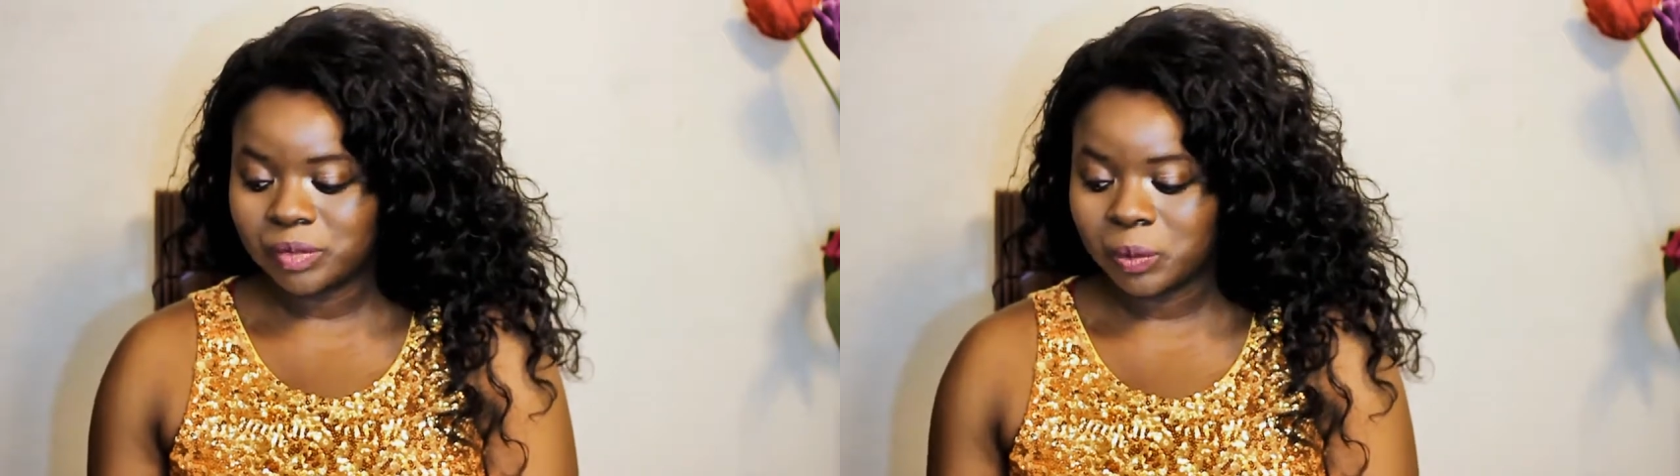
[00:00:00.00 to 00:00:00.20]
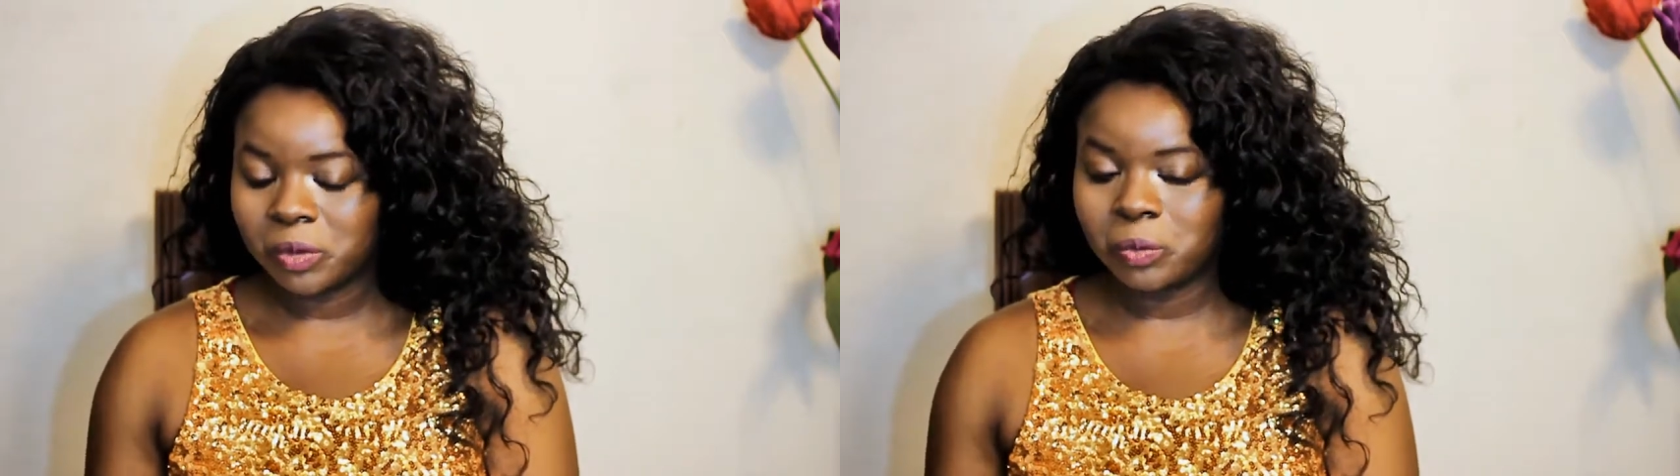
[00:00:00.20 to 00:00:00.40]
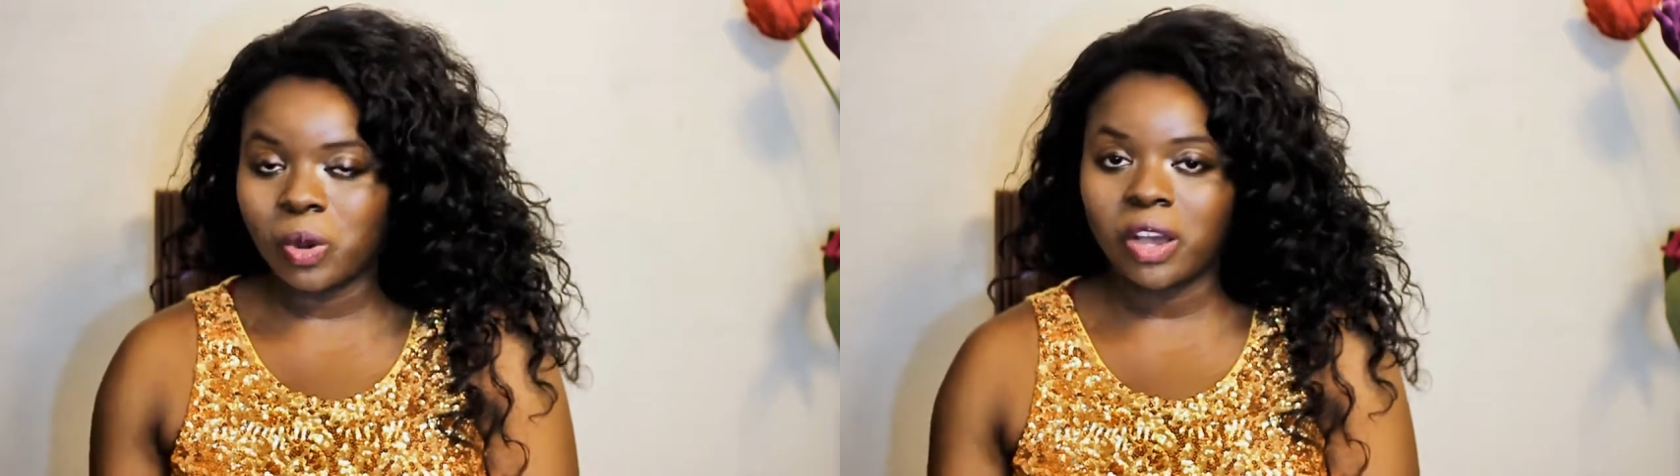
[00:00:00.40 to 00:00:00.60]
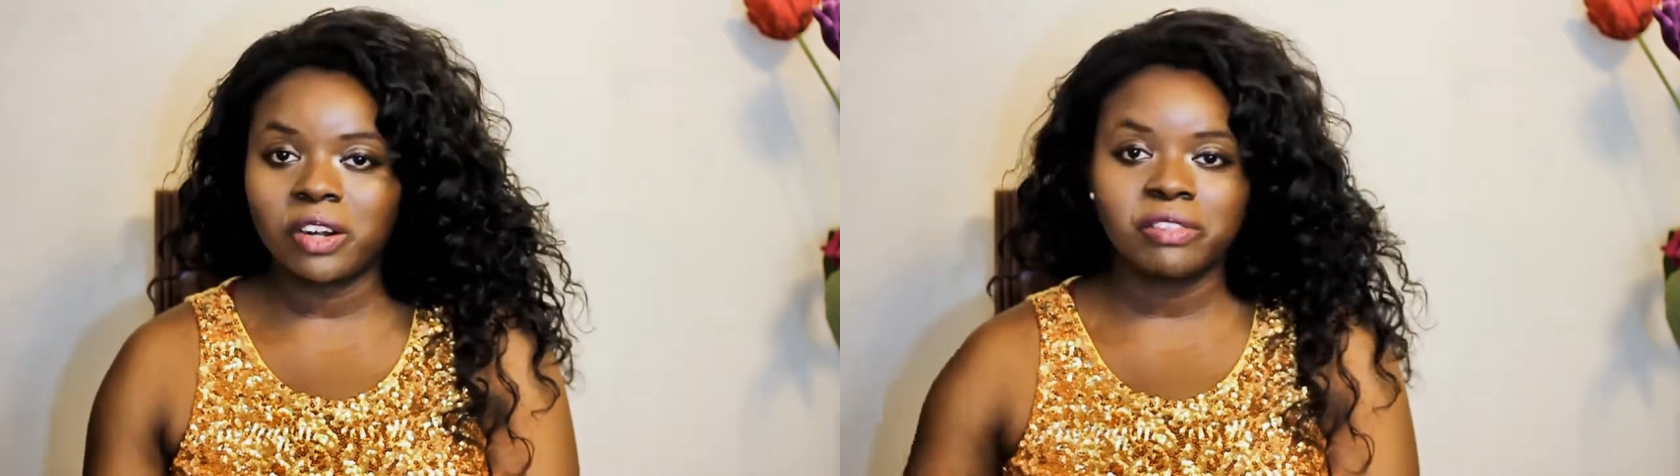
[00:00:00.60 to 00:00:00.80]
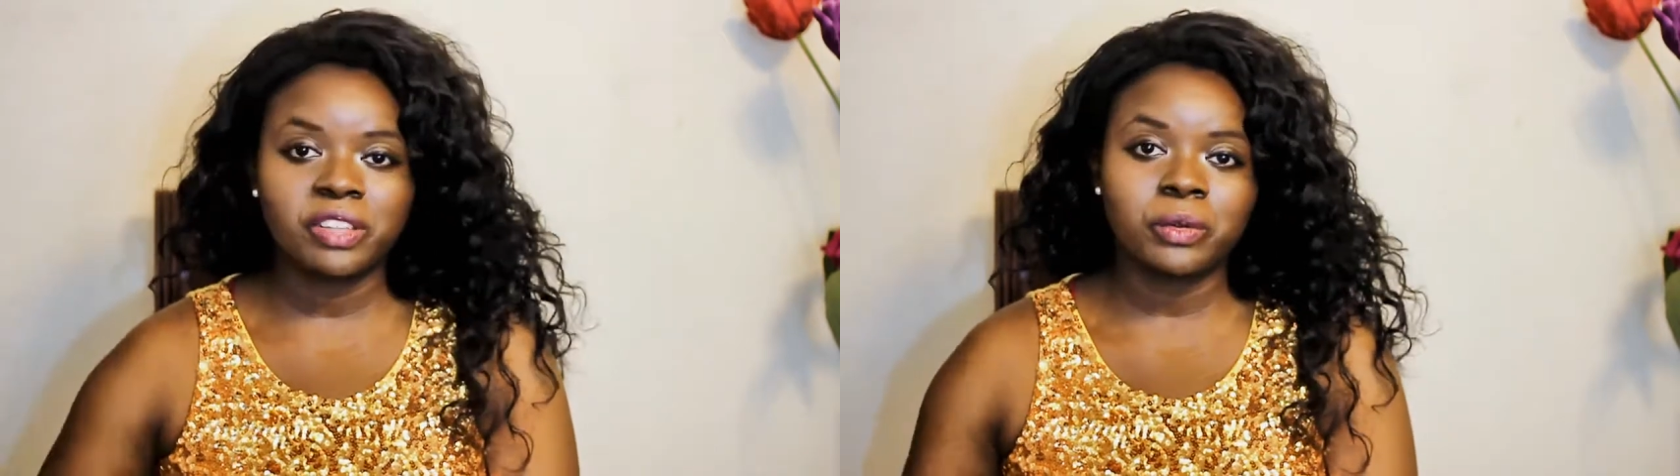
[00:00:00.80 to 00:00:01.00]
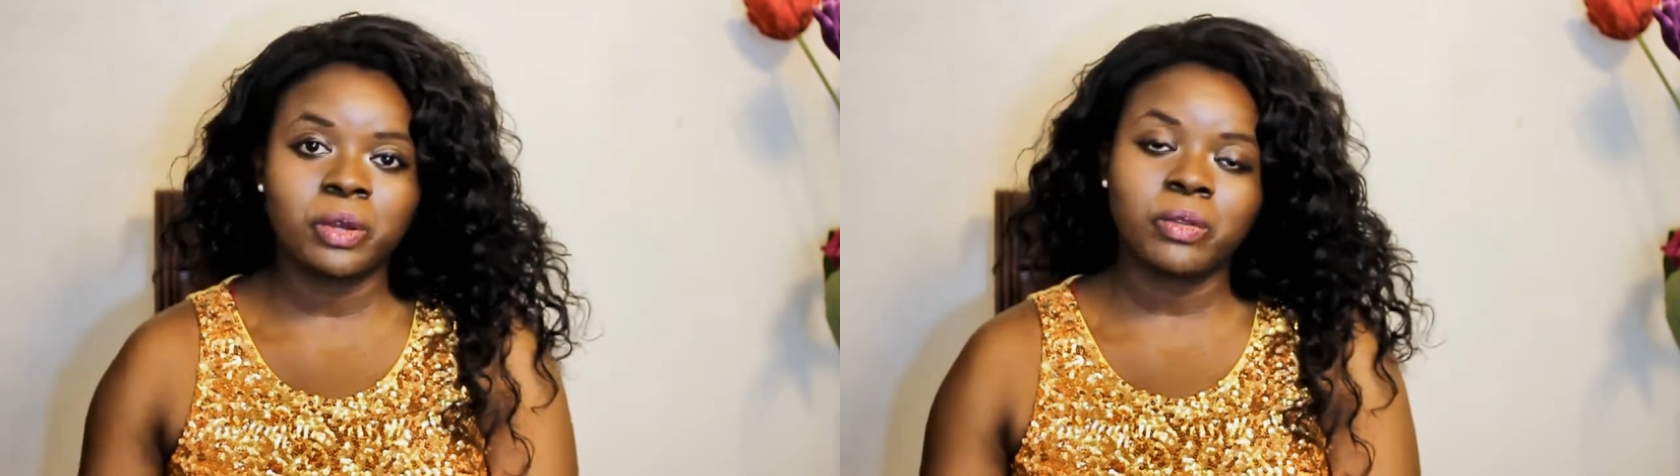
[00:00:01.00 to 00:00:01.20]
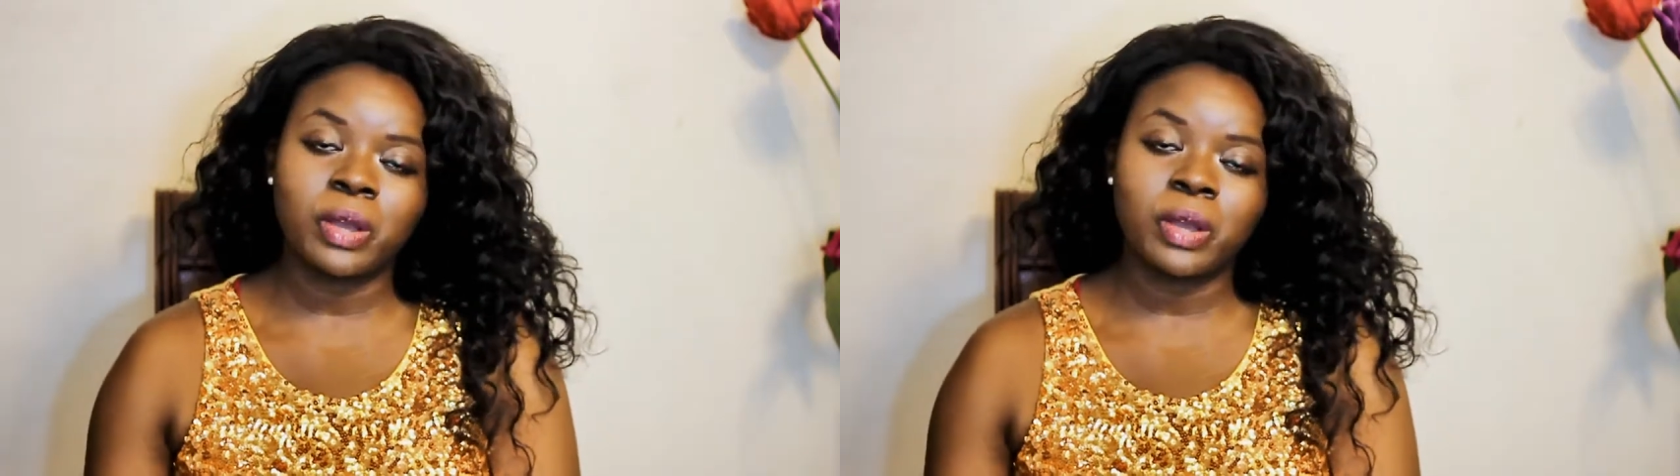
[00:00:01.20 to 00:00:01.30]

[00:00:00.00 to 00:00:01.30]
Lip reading: with water, fill it